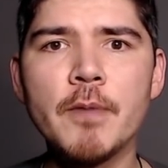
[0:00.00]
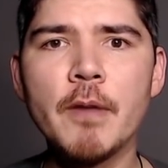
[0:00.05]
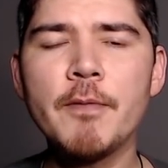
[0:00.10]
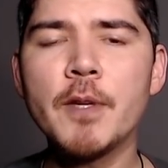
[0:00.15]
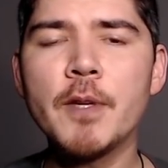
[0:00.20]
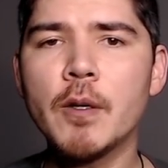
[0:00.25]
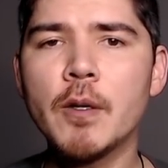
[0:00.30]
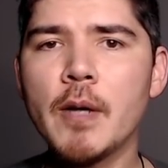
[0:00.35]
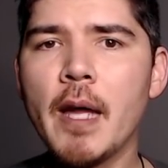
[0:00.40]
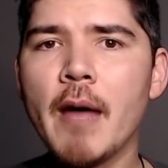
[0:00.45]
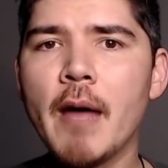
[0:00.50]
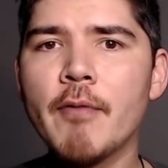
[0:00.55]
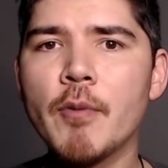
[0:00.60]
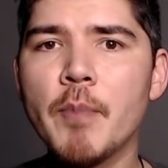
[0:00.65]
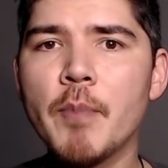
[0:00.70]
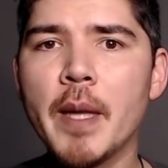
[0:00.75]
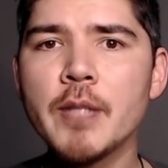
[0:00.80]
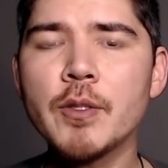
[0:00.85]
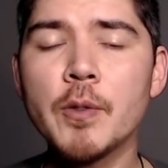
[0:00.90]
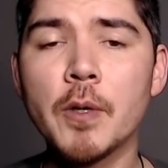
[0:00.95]
if you don't have a
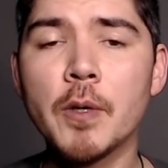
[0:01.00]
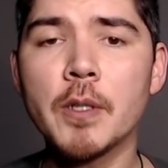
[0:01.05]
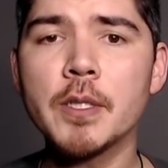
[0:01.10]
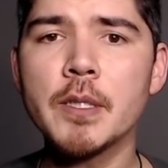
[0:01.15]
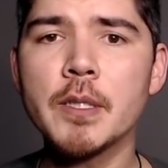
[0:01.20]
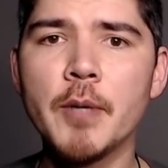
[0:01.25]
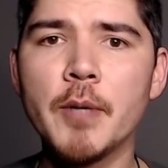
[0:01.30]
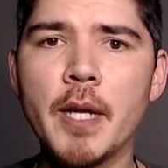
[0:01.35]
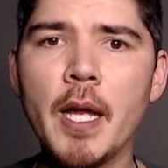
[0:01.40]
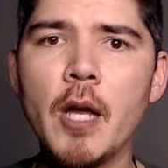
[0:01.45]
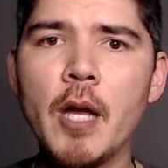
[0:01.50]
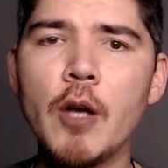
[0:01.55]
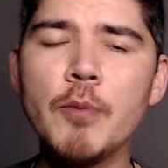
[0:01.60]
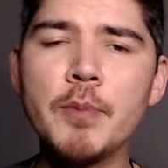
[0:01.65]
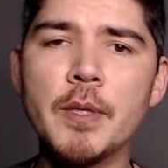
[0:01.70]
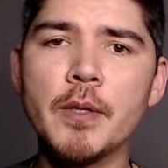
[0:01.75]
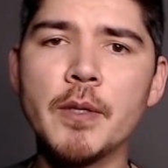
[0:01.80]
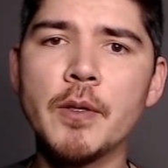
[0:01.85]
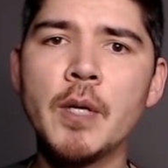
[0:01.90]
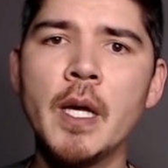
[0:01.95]
mentor or someone to help
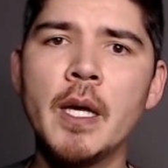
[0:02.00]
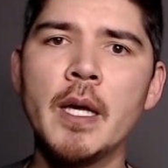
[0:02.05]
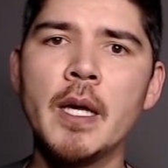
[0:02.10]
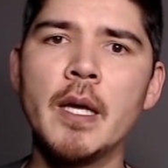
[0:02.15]
you.